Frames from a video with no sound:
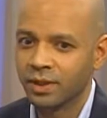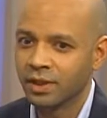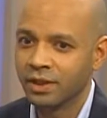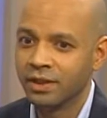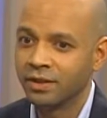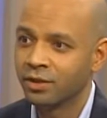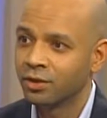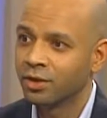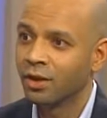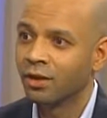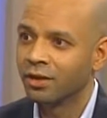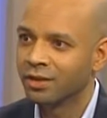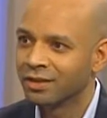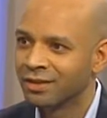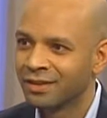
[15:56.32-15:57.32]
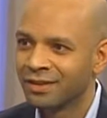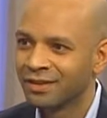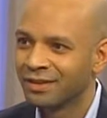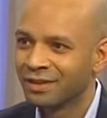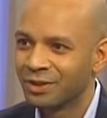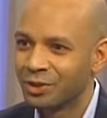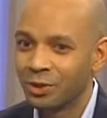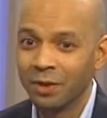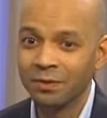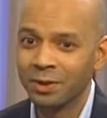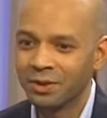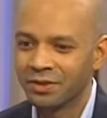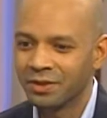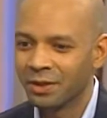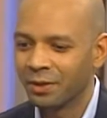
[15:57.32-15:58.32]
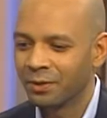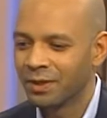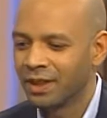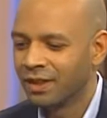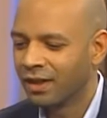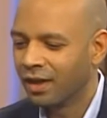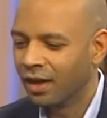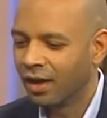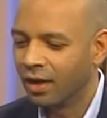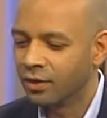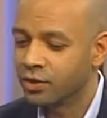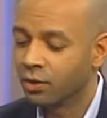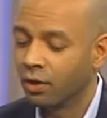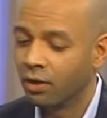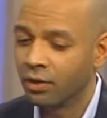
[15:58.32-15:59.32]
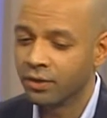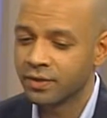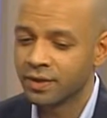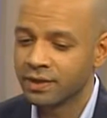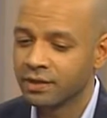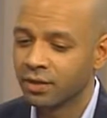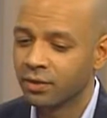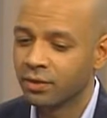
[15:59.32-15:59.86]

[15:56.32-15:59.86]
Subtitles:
cleaning your yard, shoveling snow. So all those things